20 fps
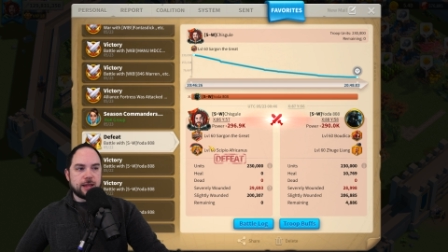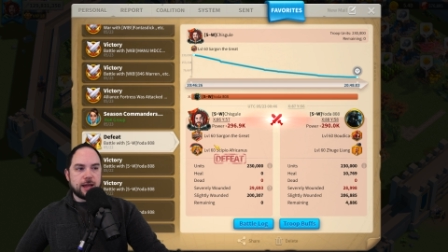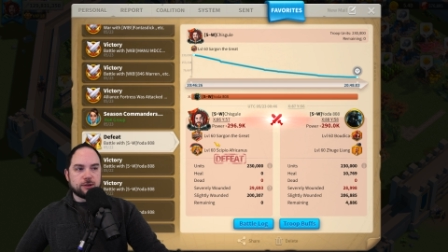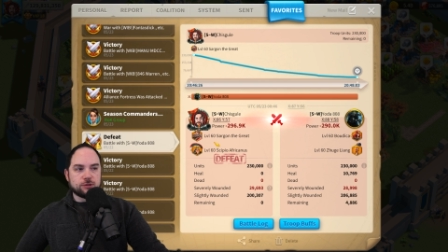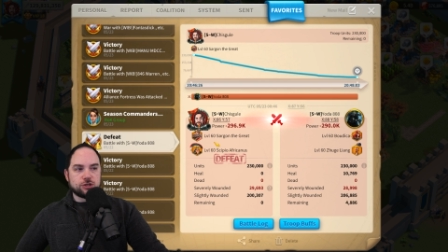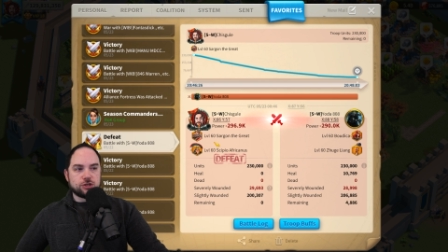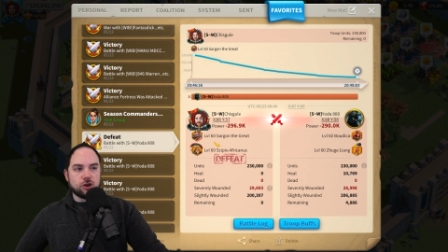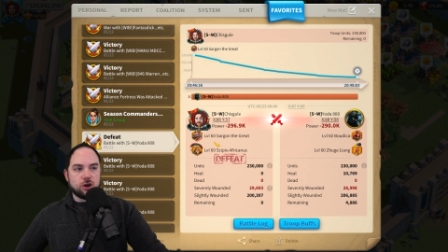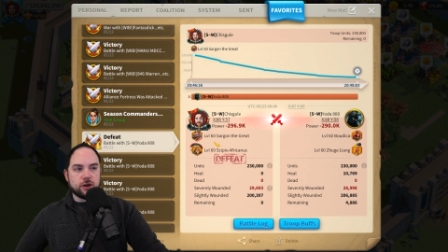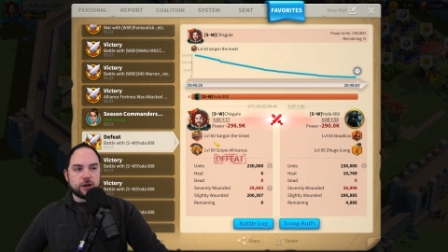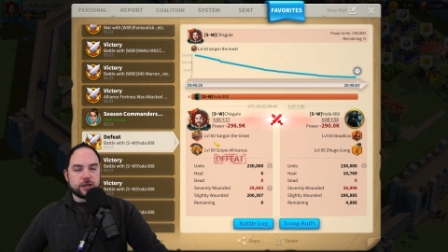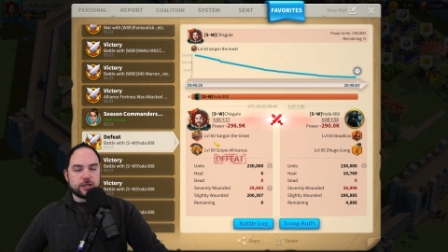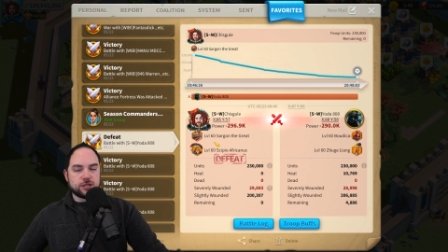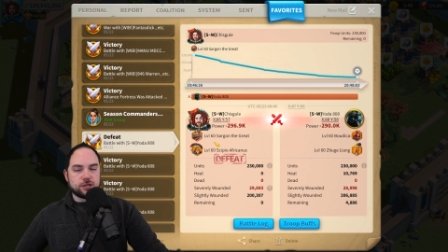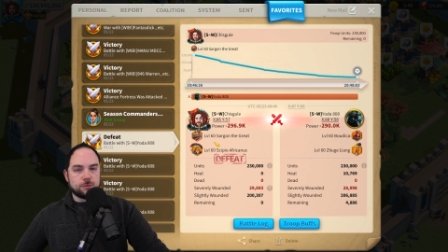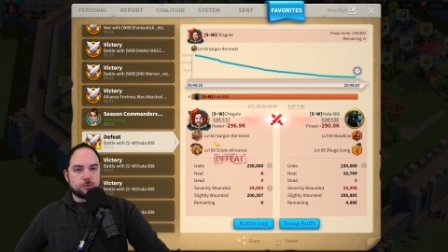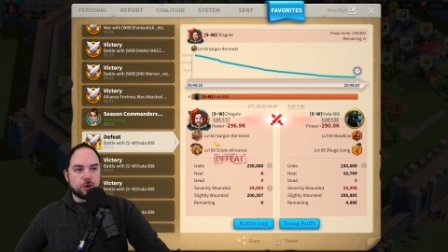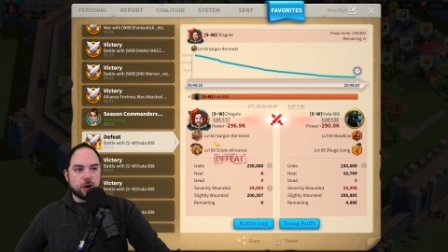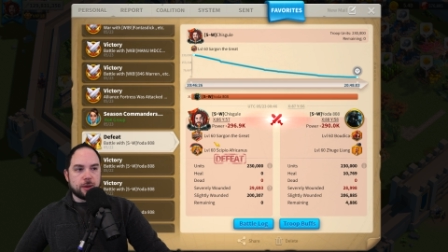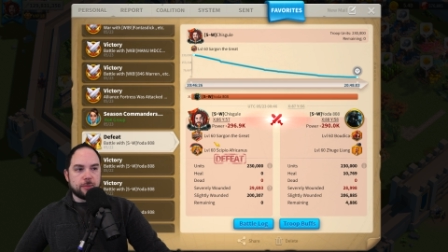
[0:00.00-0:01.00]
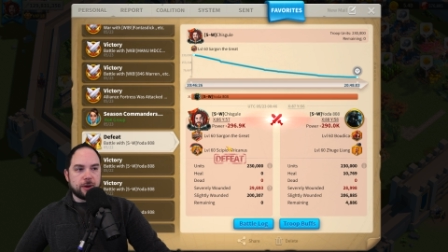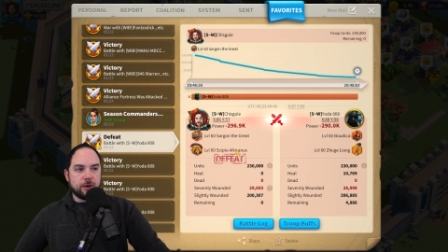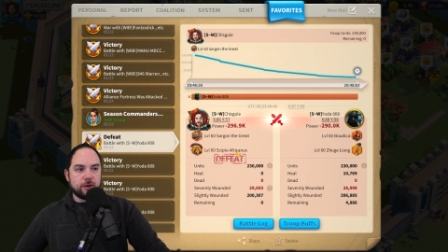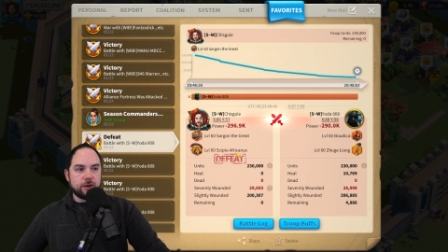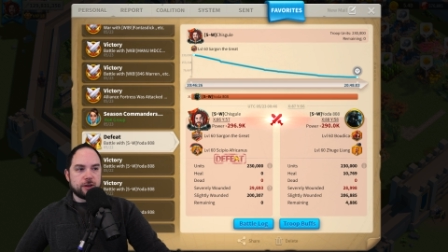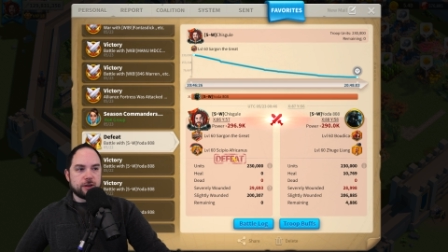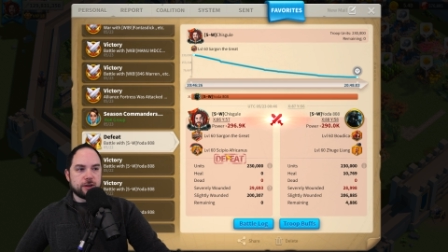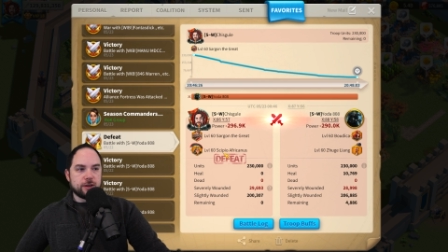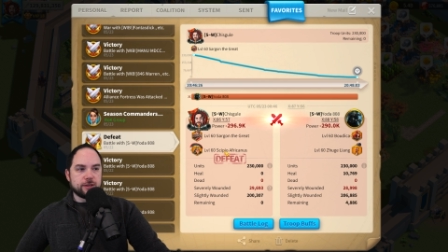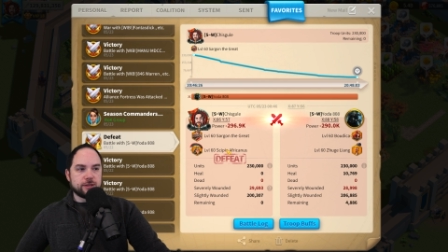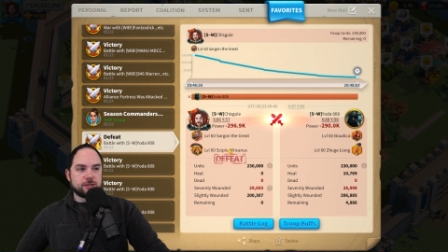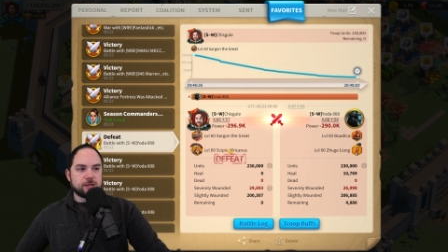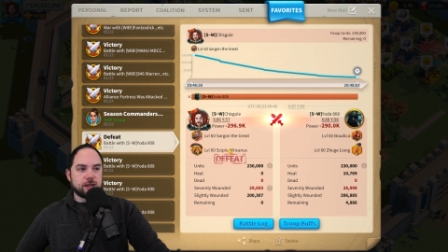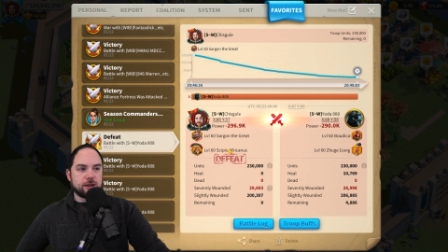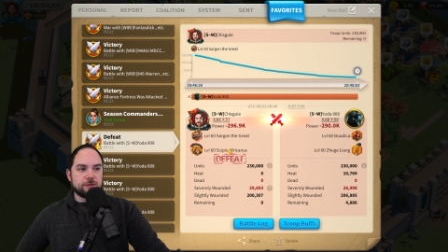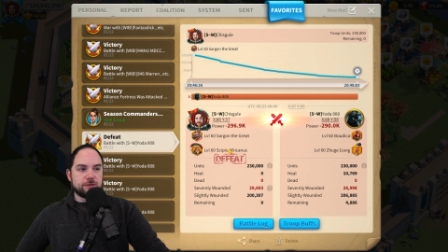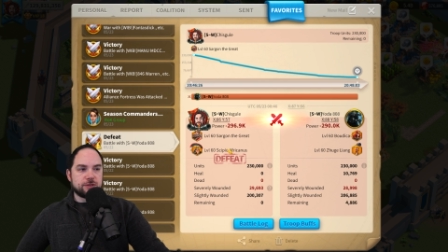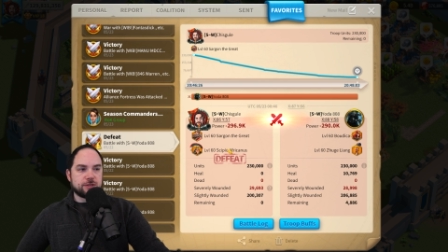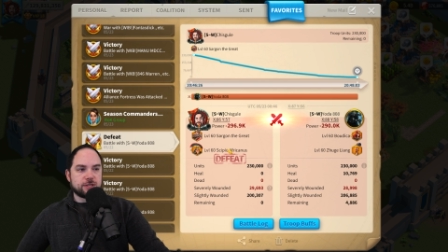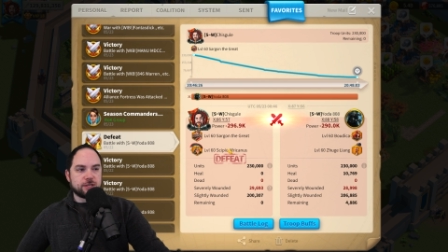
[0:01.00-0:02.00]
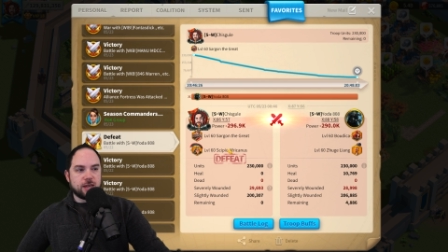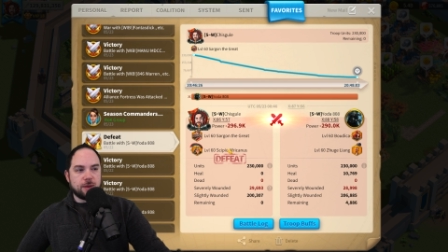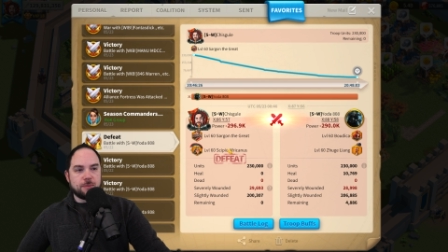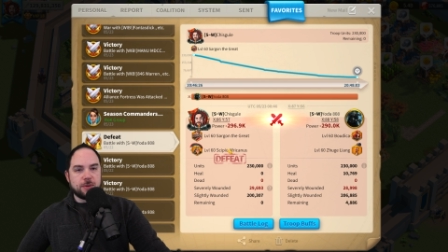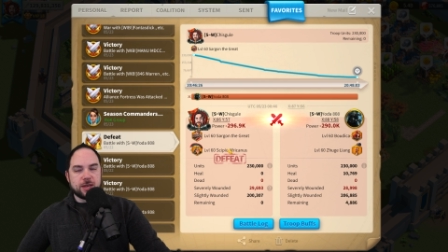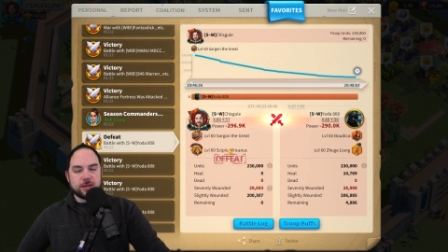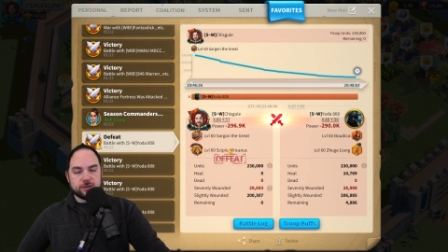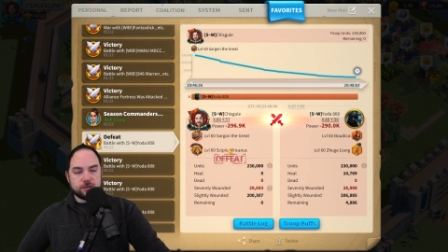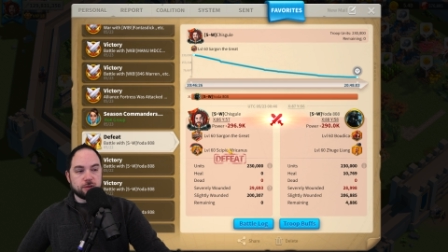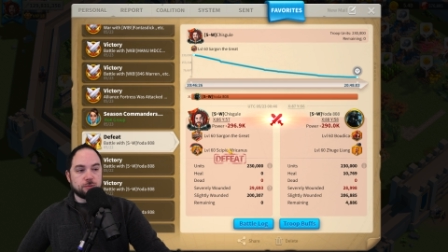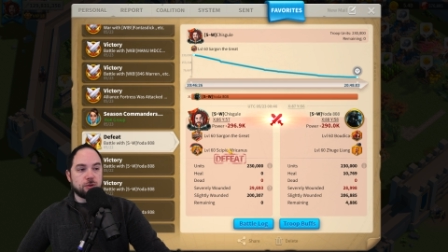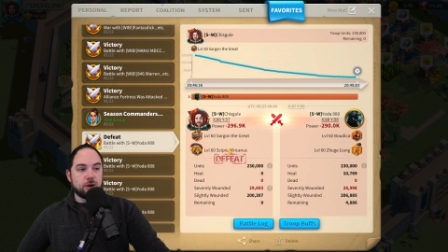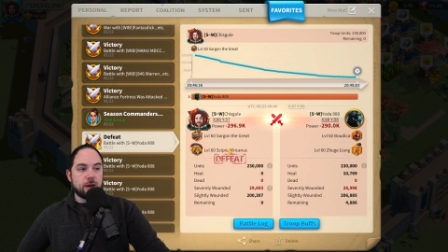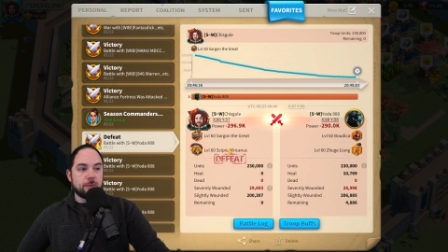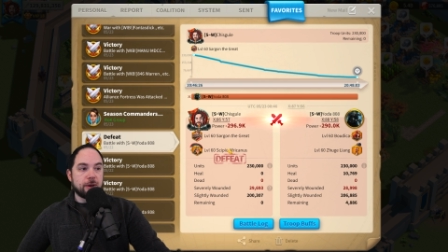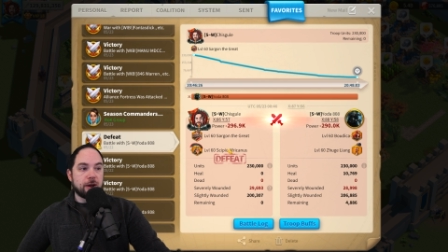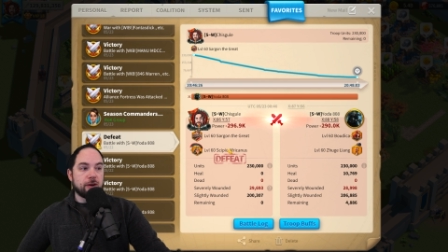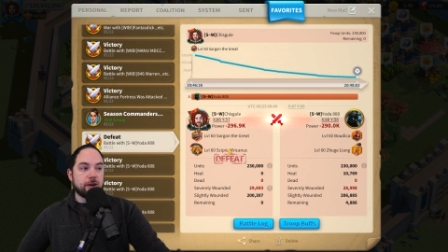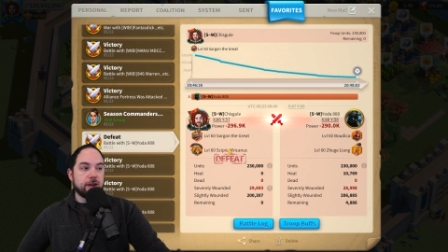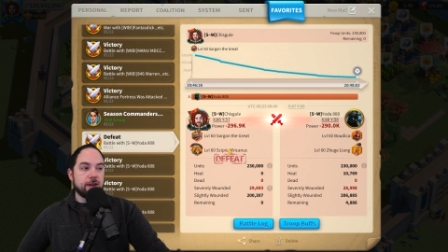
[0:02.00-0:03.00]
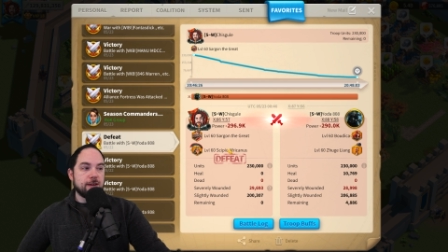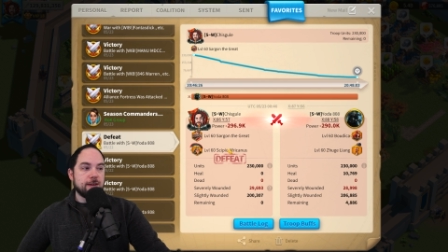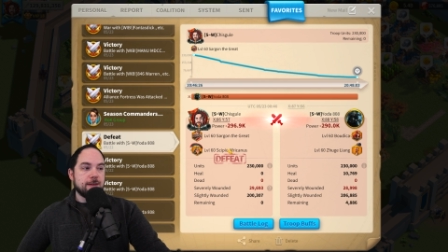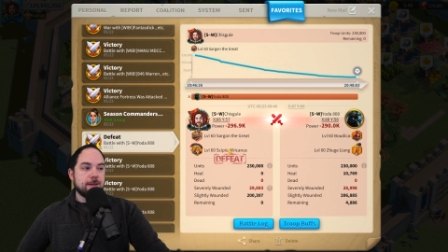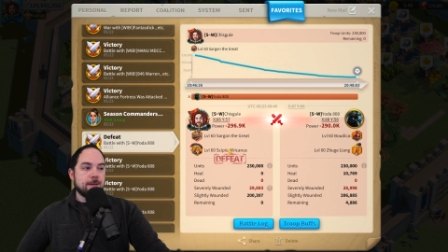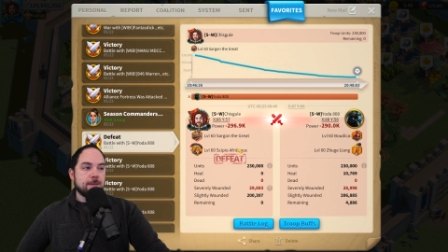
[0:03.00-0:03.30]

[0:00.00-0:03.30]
Now Sargon is the primary instead of Skippy as the primary